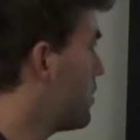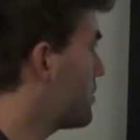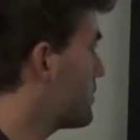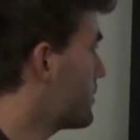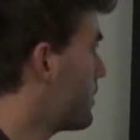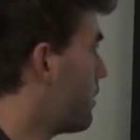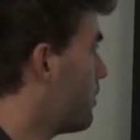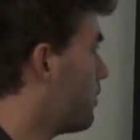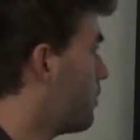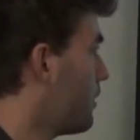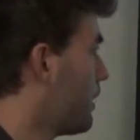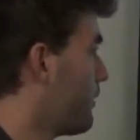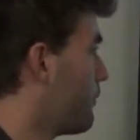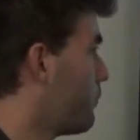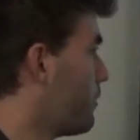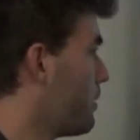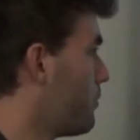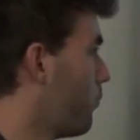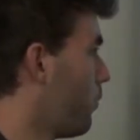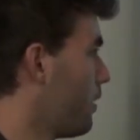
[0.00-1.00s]
So
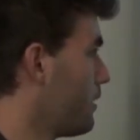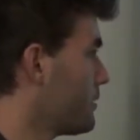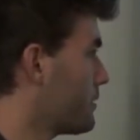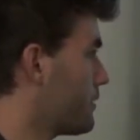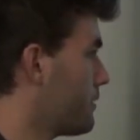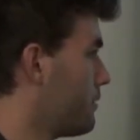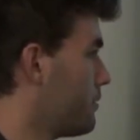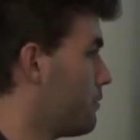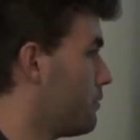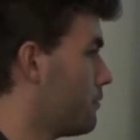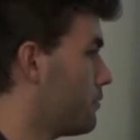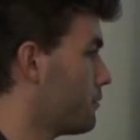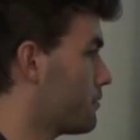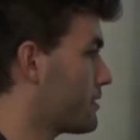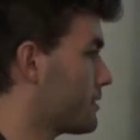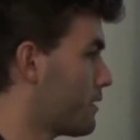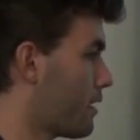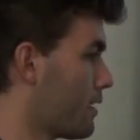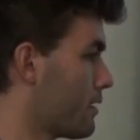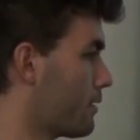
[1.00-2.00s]
if we want to
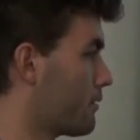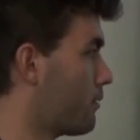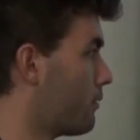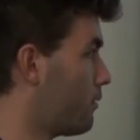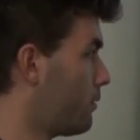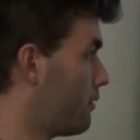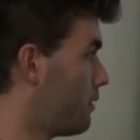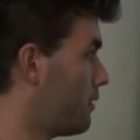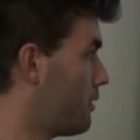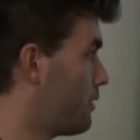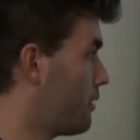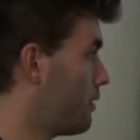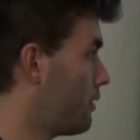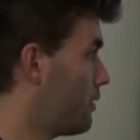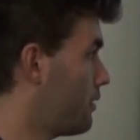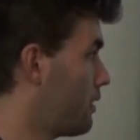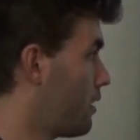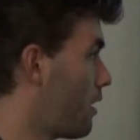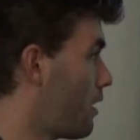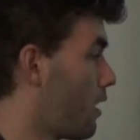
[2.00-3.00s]
cycle
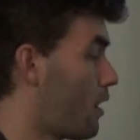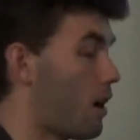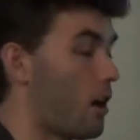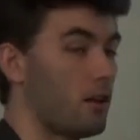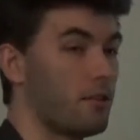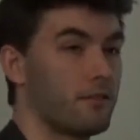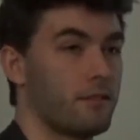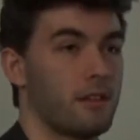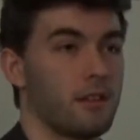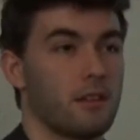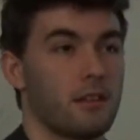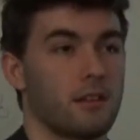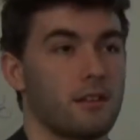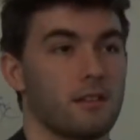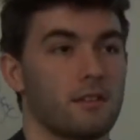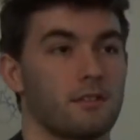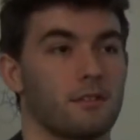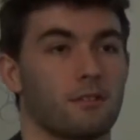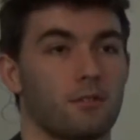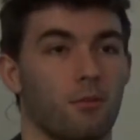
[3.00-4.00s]

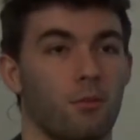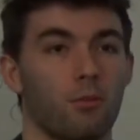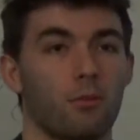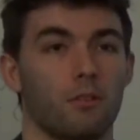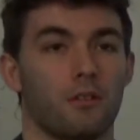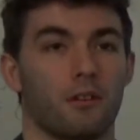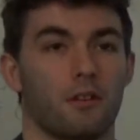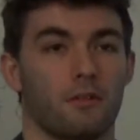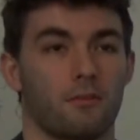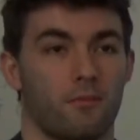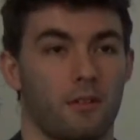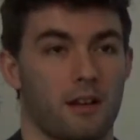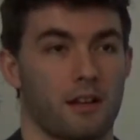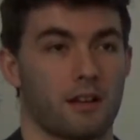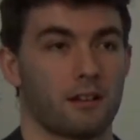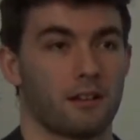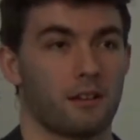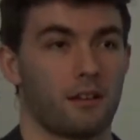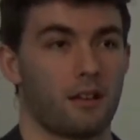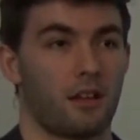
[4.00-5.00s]
the cooler
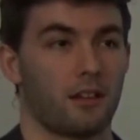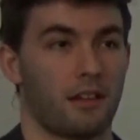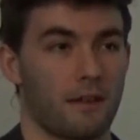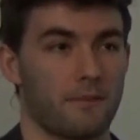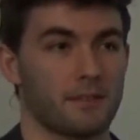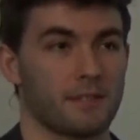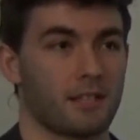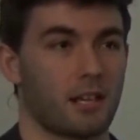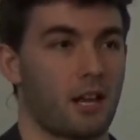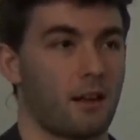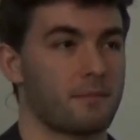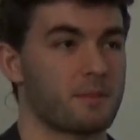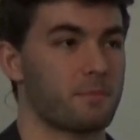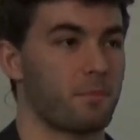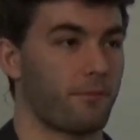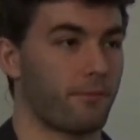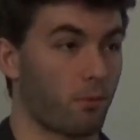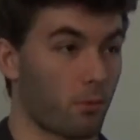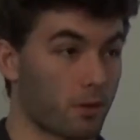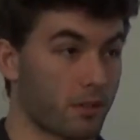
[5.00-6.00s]
ring 11 times
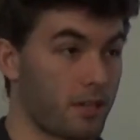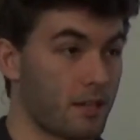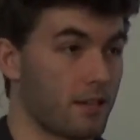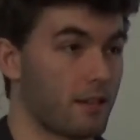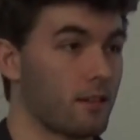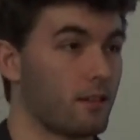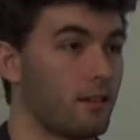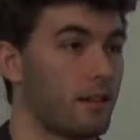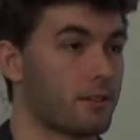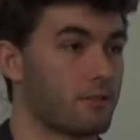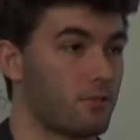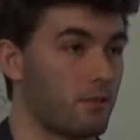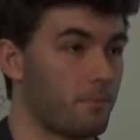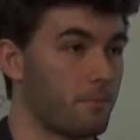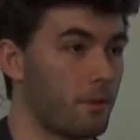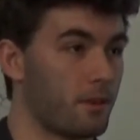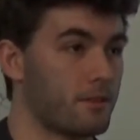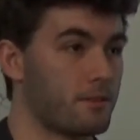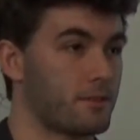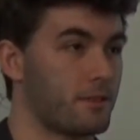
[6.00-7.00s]
before kicking electron
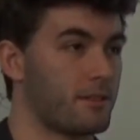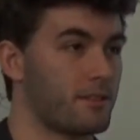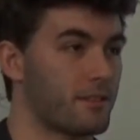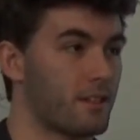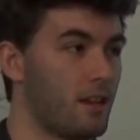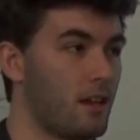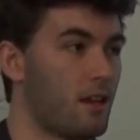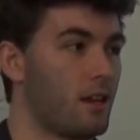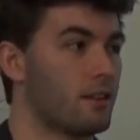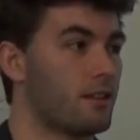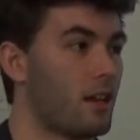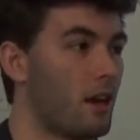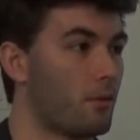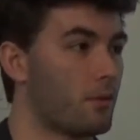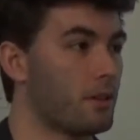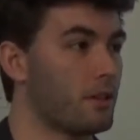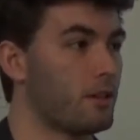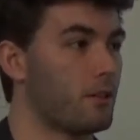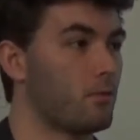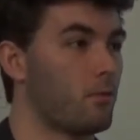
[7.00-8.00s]
bunches, now
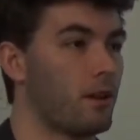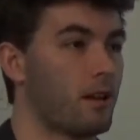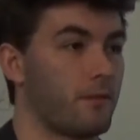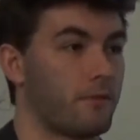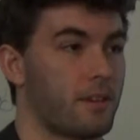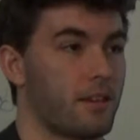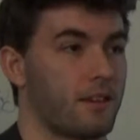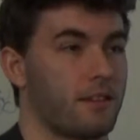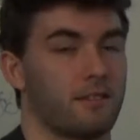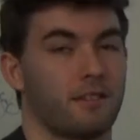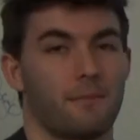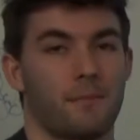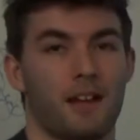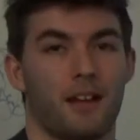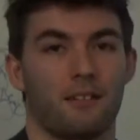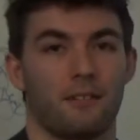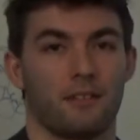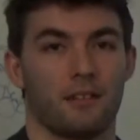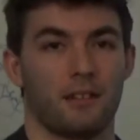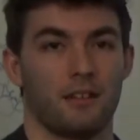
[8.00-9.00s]
we need a way of kicking them
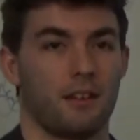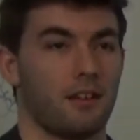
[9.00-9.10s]
out.